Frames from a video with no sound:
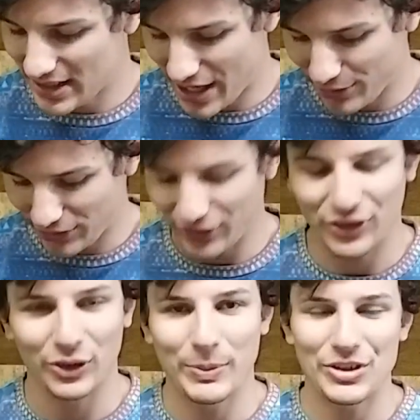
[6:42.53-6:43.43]
I was a little
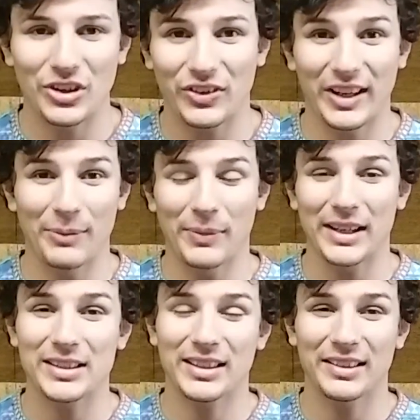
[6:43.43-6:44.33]
suspicious that it
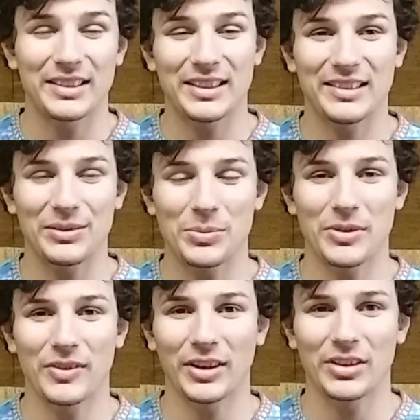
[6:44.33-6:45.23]
might, because it didn't seem to
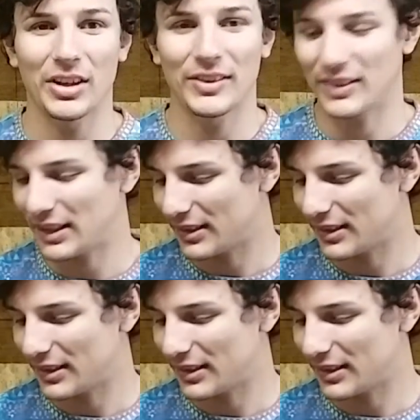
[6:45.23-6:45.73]
be very non-stick,